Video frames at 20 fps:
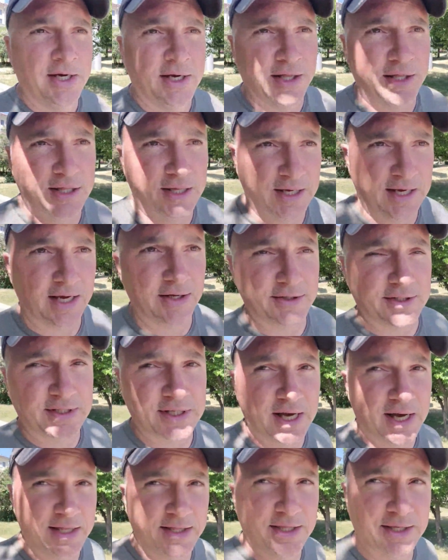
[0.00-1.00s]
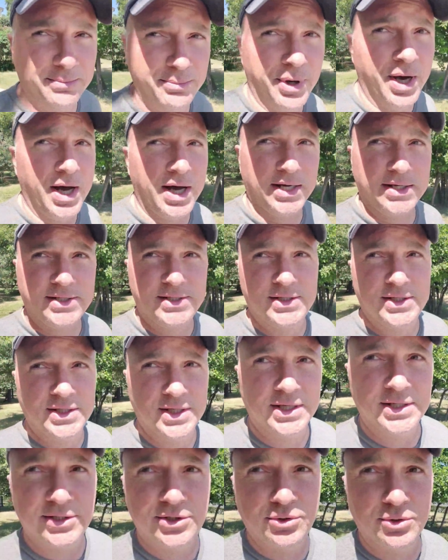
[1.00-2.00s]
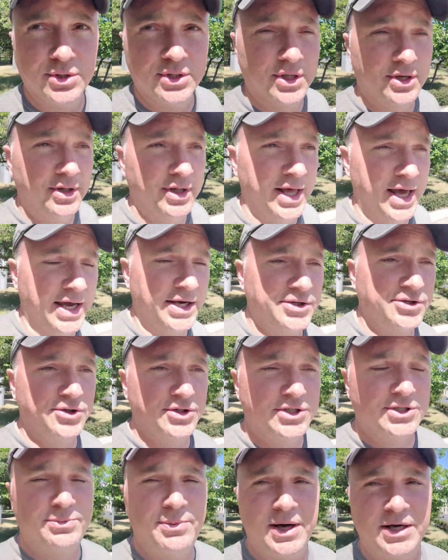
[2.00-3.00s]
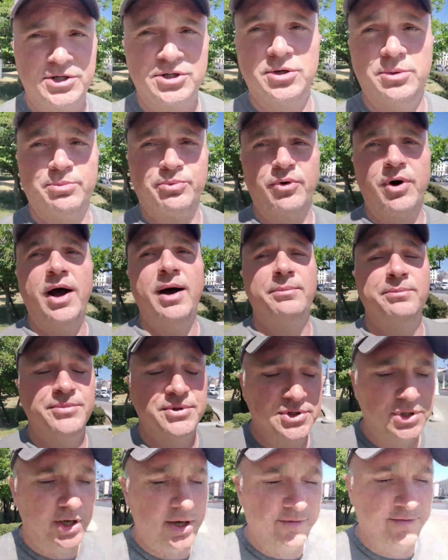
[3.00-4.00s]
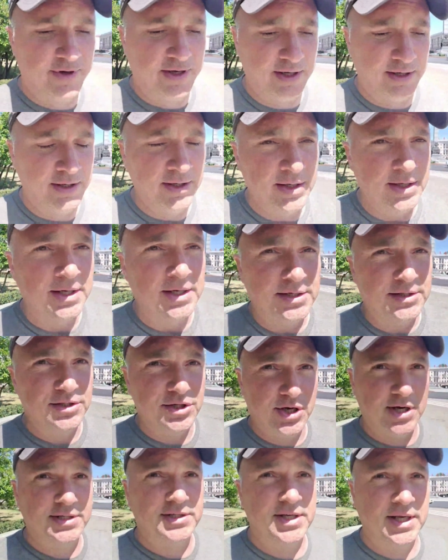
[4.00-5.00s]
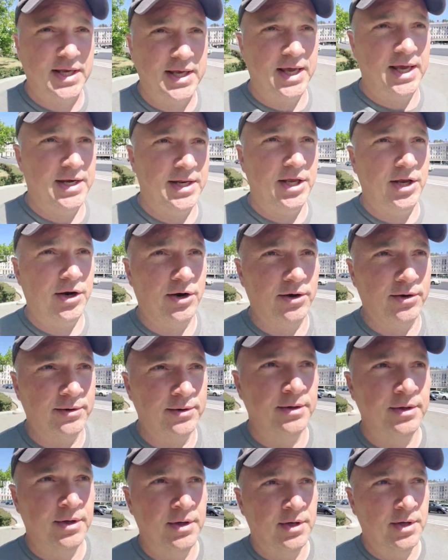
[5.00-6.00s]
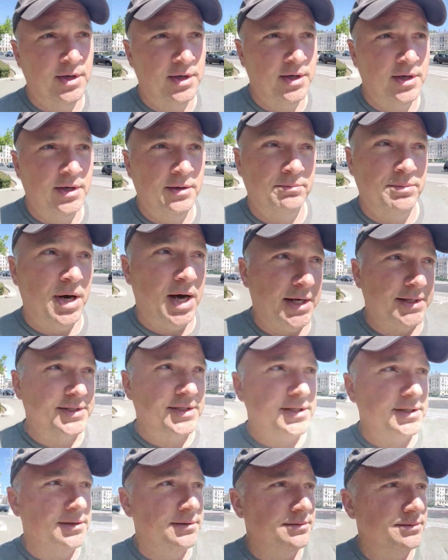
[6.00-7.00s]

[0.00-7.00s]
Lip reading: think outside the box and do a little extra special problem solving just to get here. But